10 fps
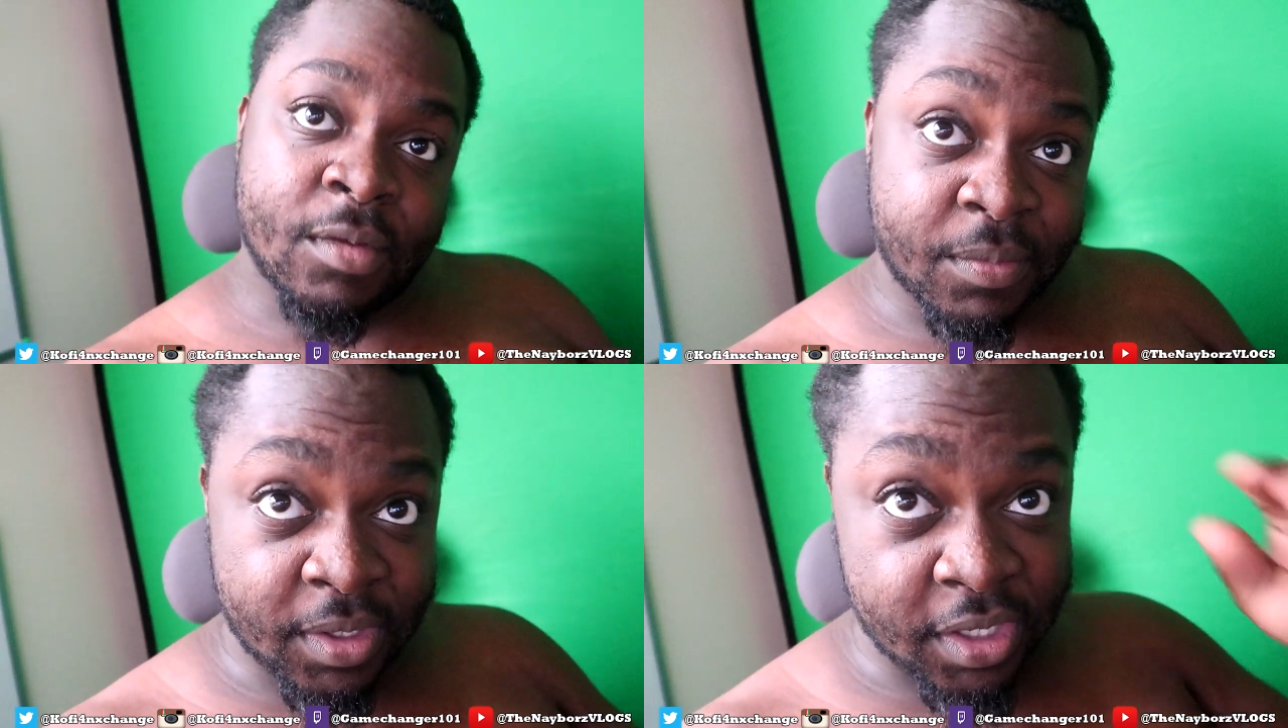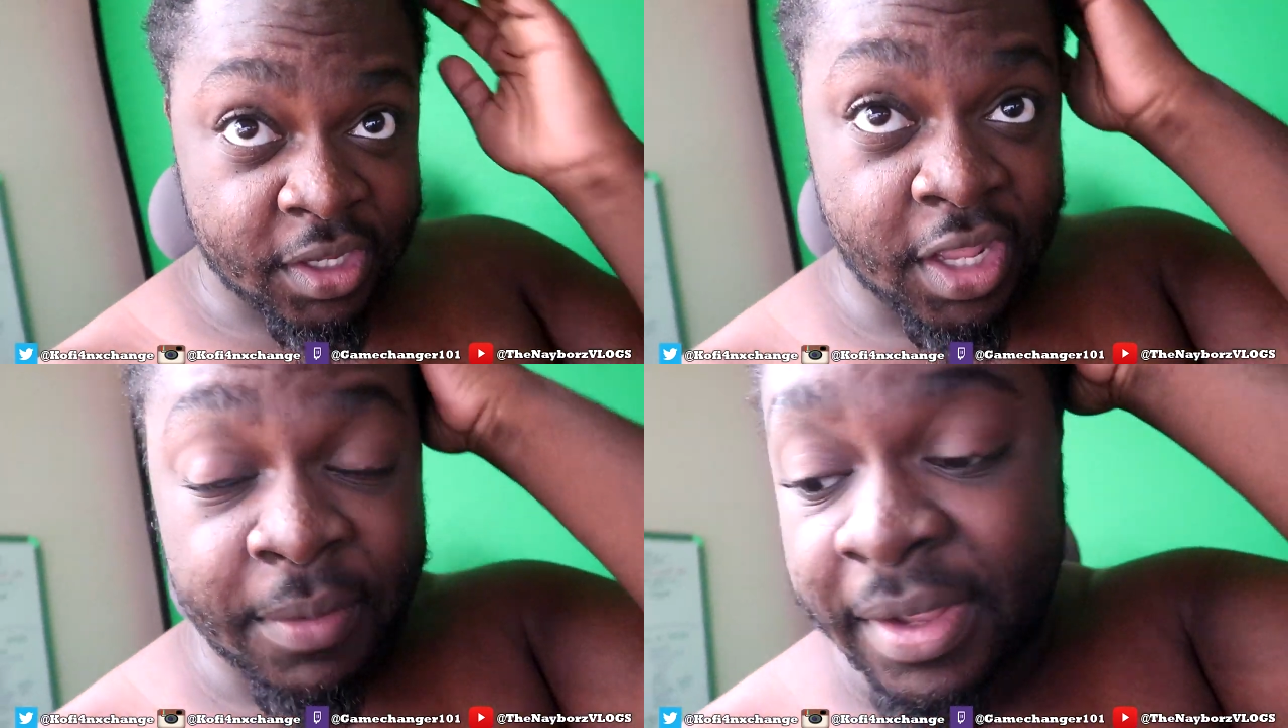
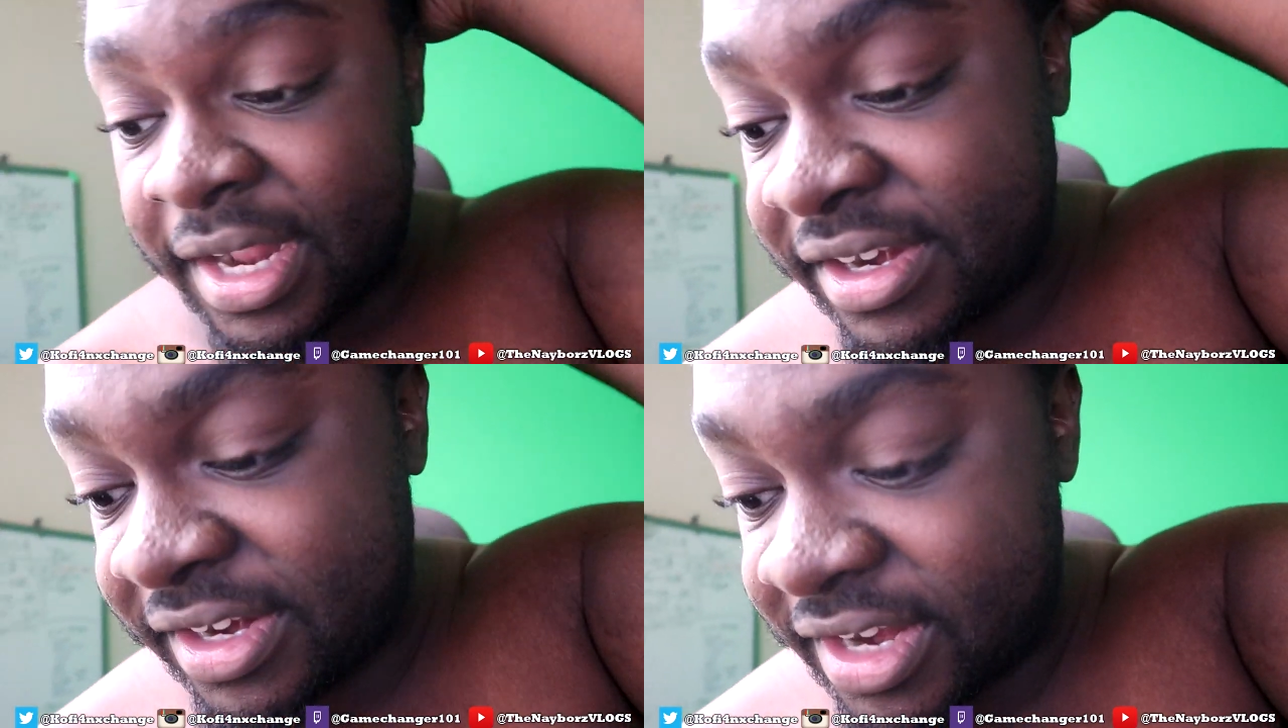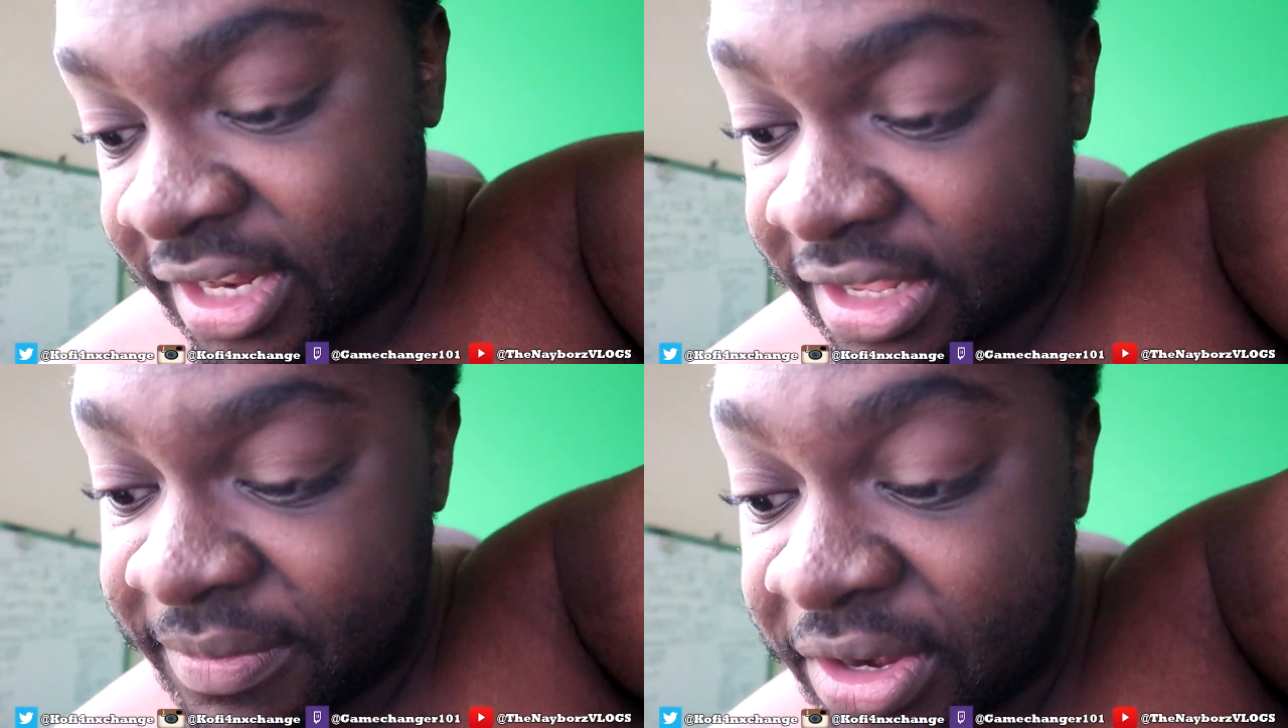Man, I'm out of here.
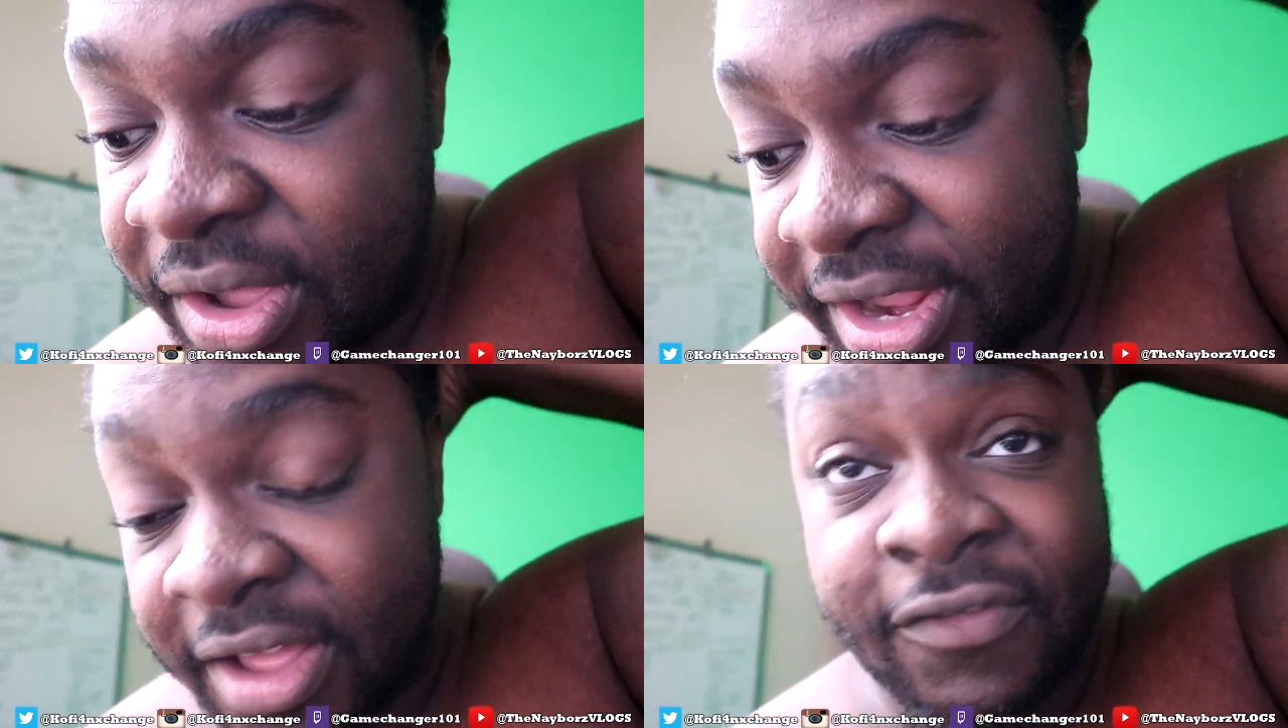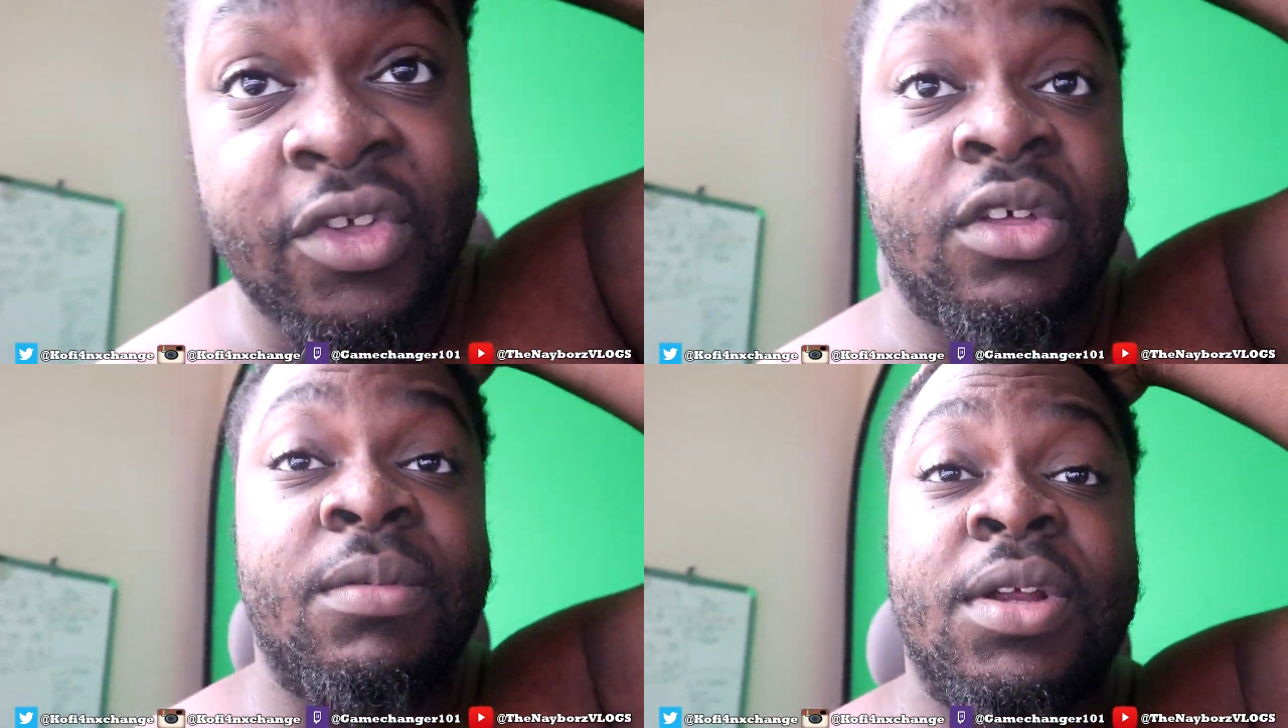Y'all let me know how y'all
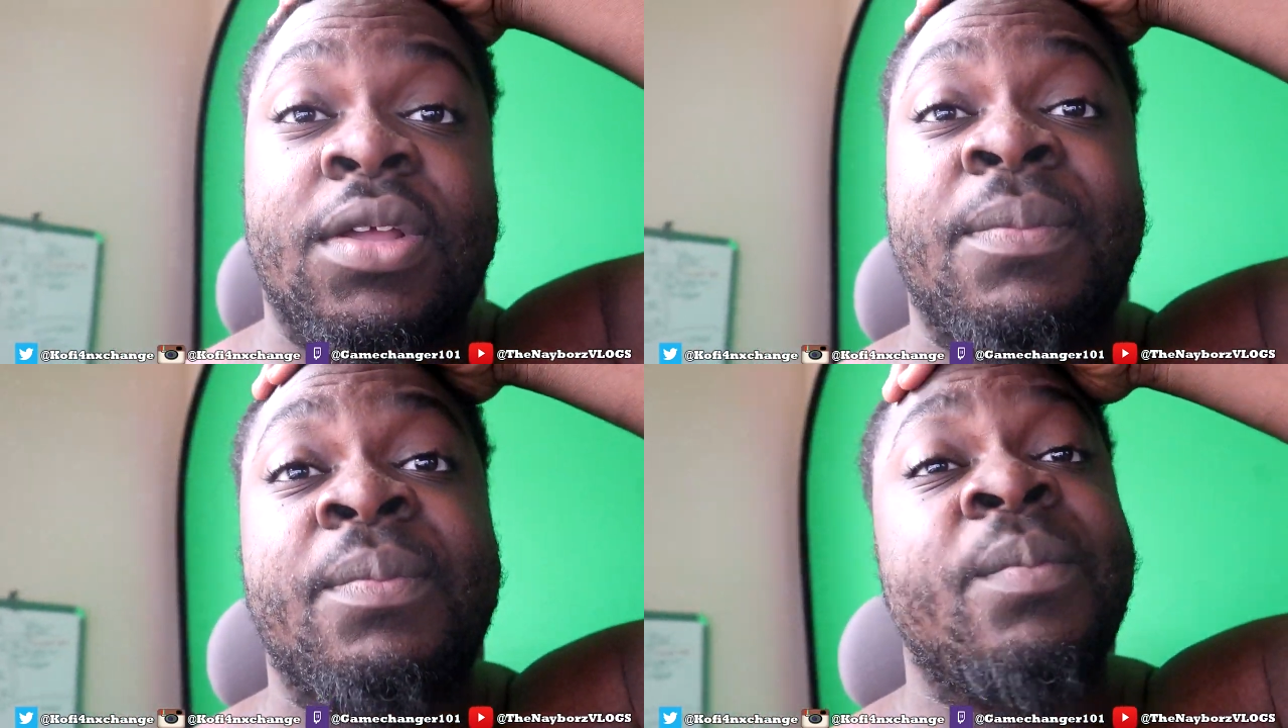feel, bro.